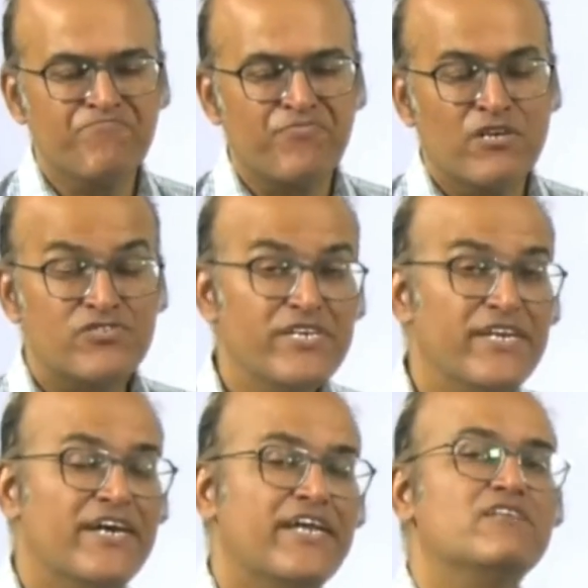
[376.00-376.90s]

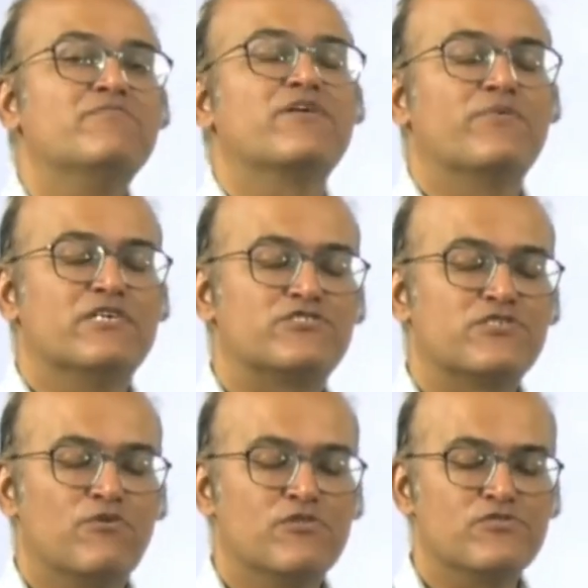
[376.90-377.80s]
Seating arrangement
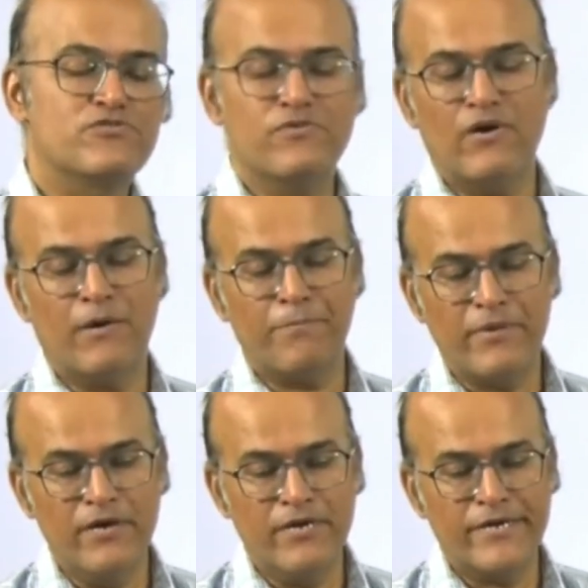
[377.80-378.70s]
question also
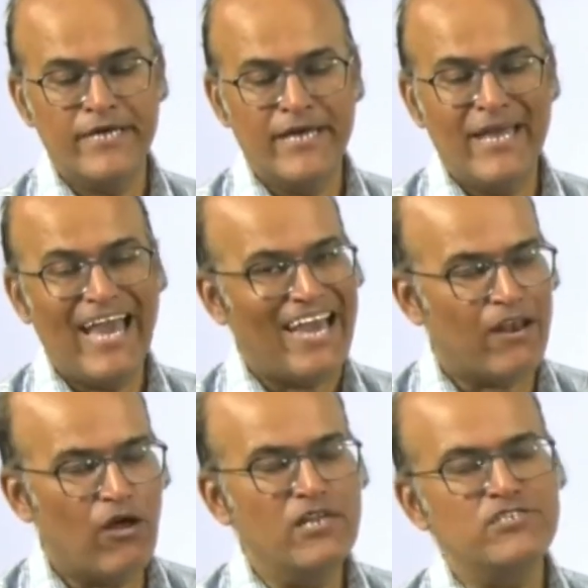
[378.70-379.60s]
appeared.
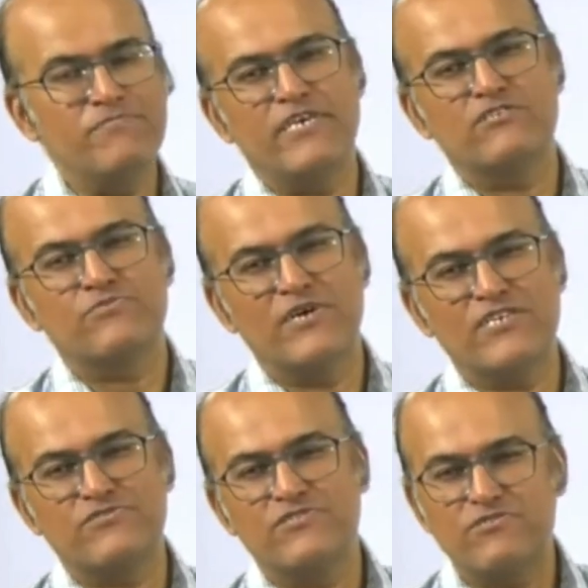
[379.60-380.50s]
Analogy-based
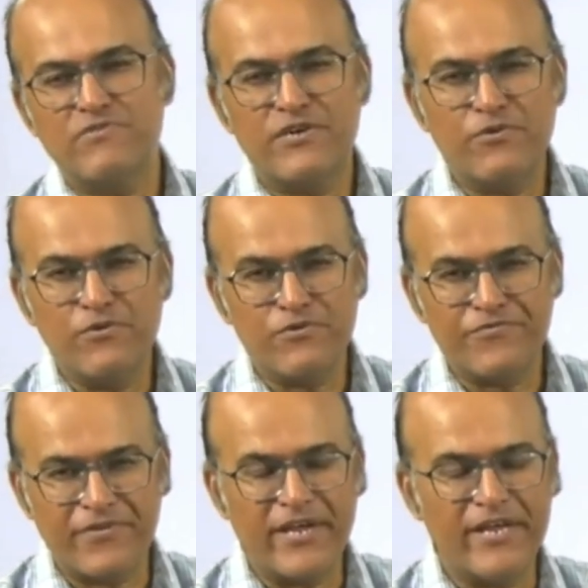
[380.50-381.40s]
questions were 2 to
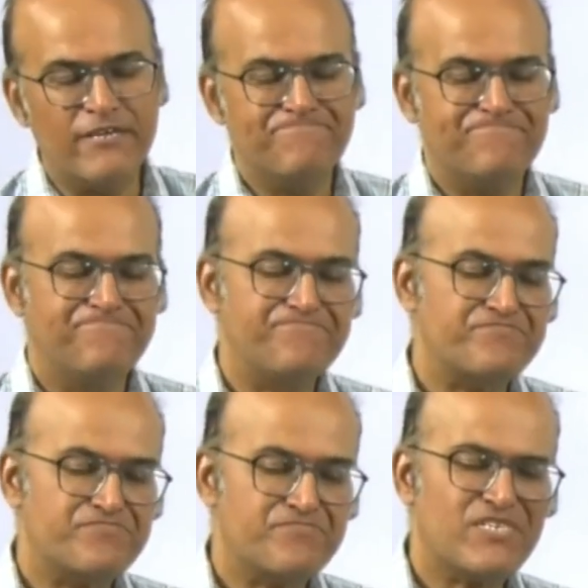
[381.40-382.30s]
3.
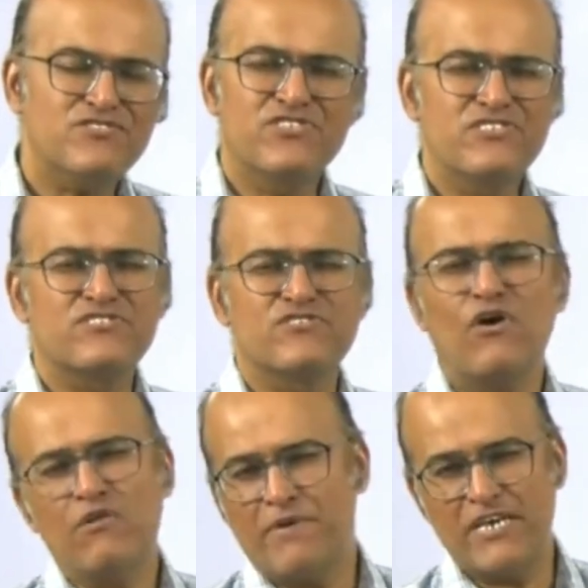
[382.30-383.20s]
So this is
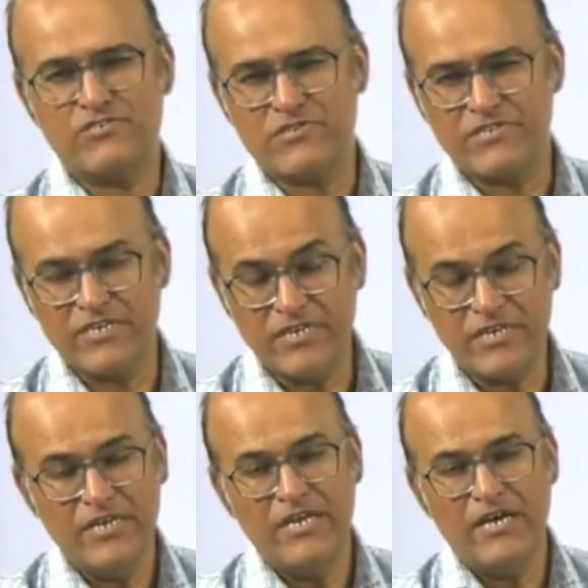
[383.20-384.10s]
all based on the
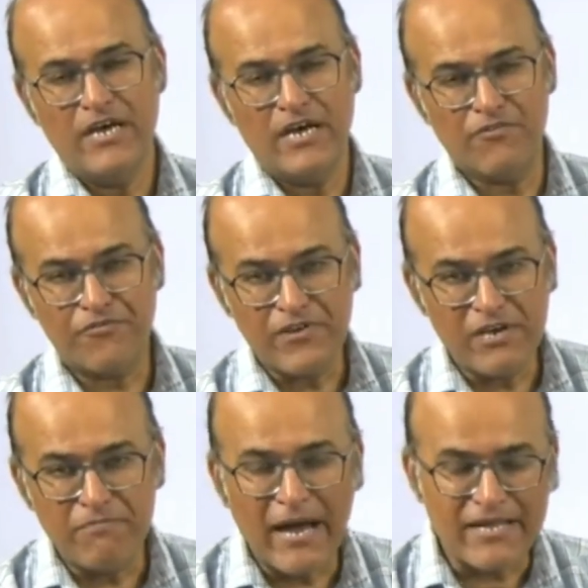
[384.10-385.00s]

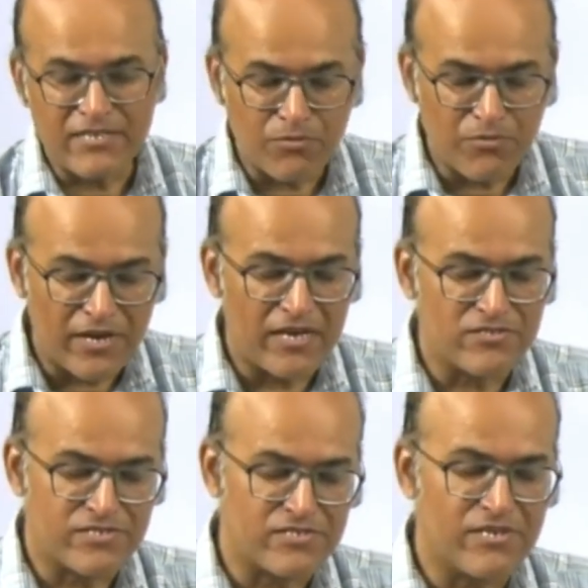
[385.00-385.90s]
feedback that one has
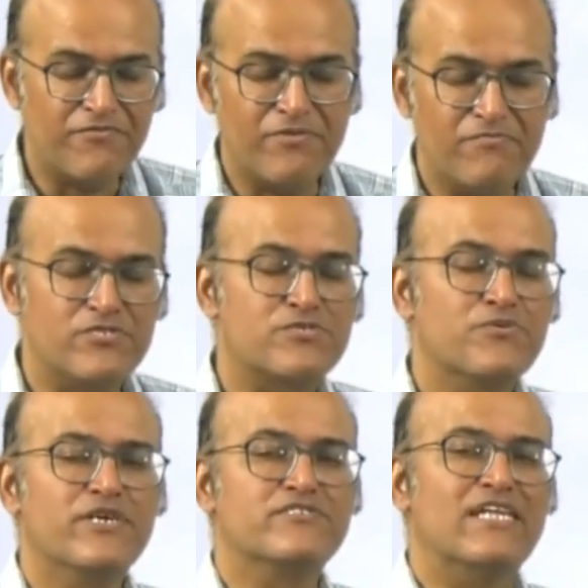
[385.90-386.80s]
received from the
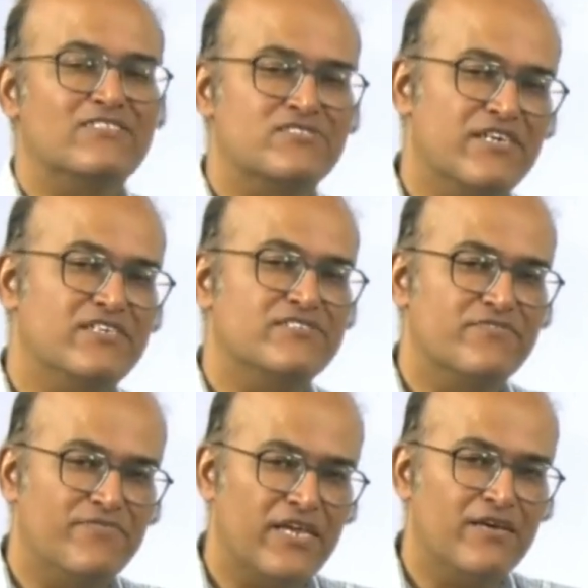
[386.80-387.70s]
students. That's the reason
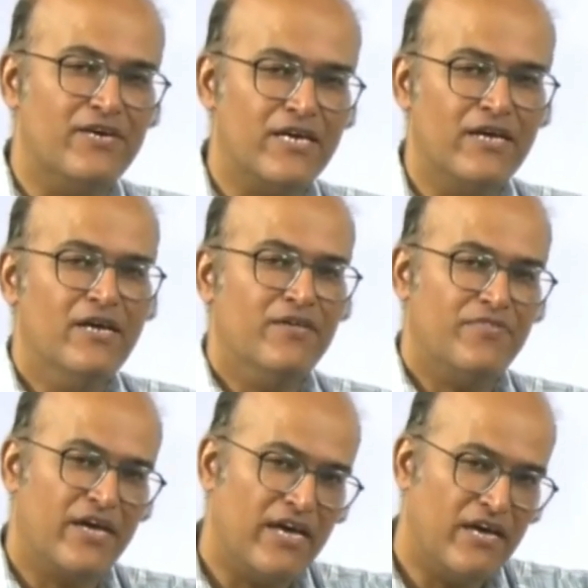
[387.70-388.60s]
wherever
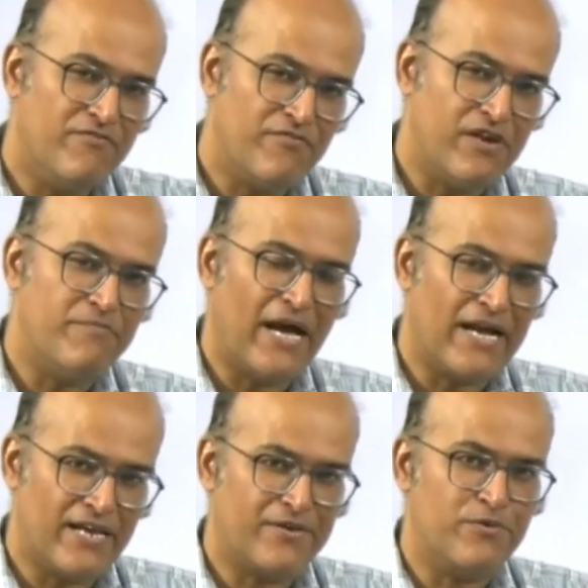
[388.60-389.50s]
they gave feedback
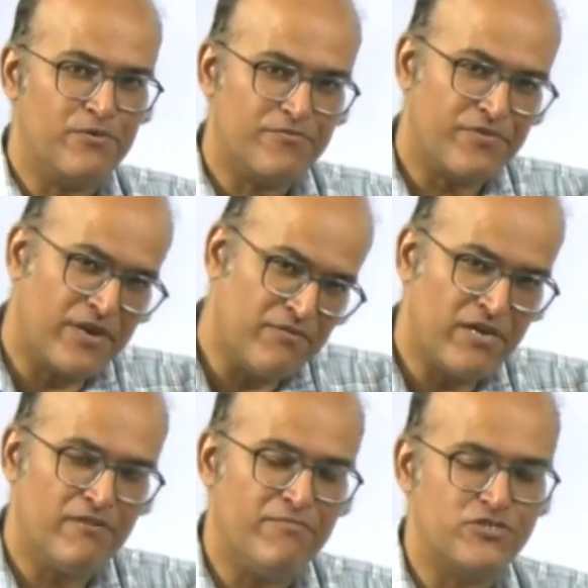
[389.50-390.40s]
like 2 to 3, we
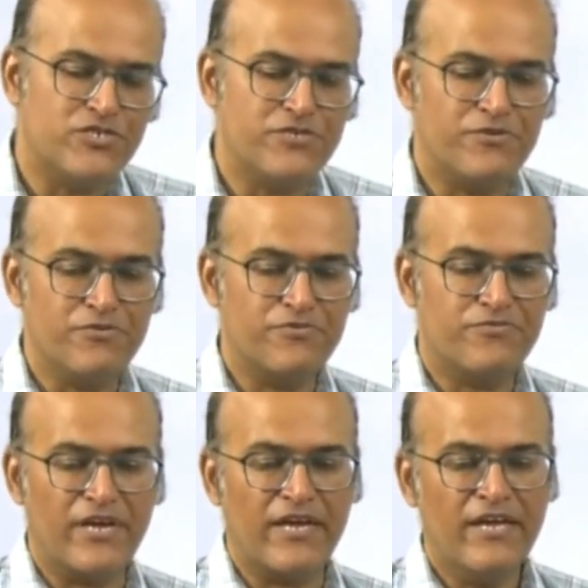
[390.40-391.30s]
have mentioned 2 to
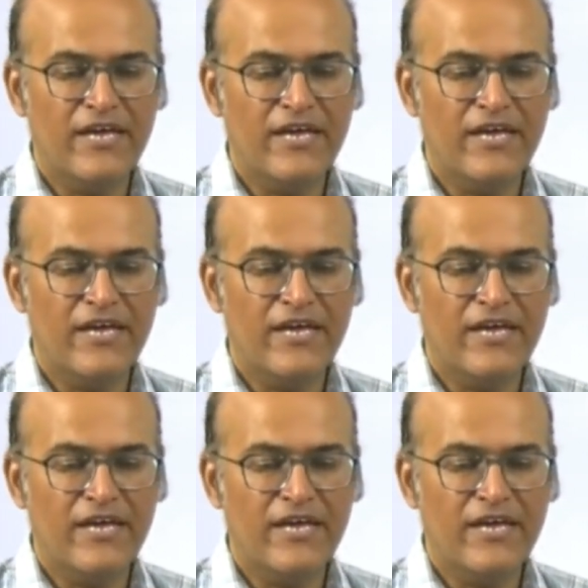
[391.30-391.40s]
3.